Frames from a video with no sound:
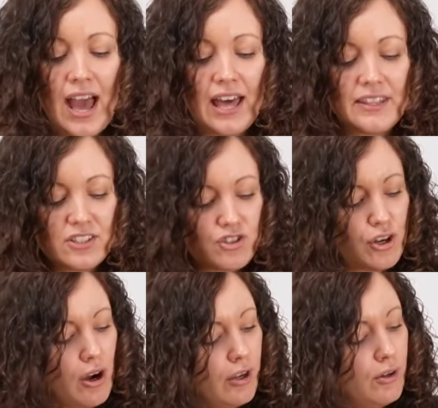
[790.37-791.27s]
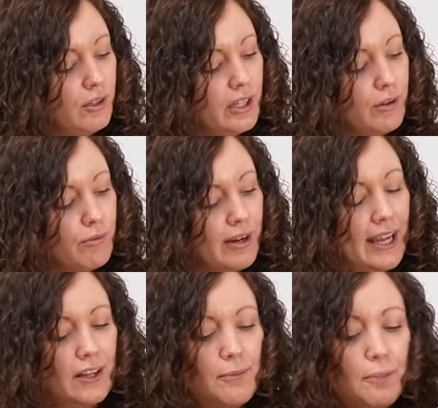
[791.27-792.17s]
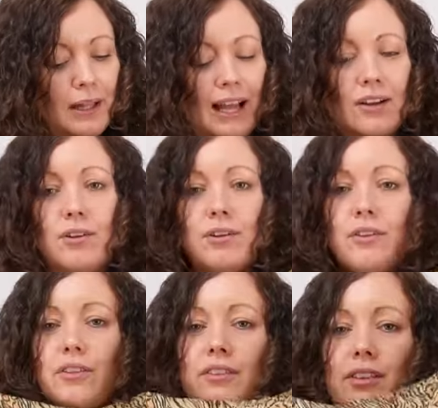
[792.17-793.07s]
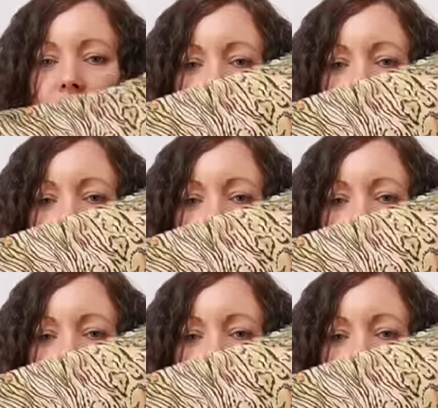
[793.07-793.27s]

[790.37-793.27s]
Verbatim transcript: and this charcoaly grey and black colour that